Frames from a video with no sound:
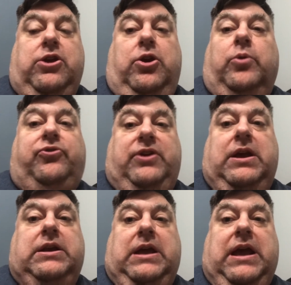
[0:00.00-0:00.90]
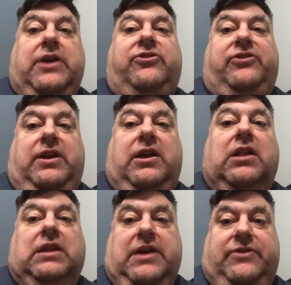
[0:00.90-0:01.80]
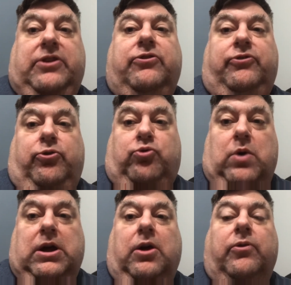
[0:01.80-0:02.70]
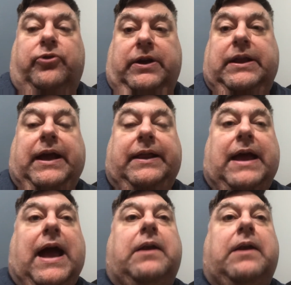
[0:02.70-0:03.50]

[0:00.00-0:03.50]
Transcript: You don't see any AC 11s or 12s or anything like that.